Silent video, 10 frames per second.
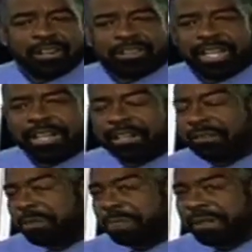Okay.
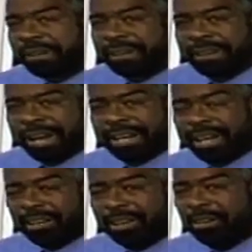I
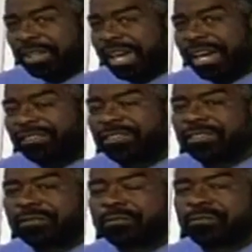got to go.
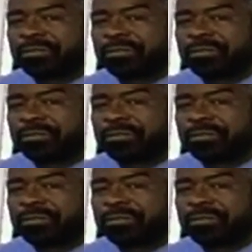Yes.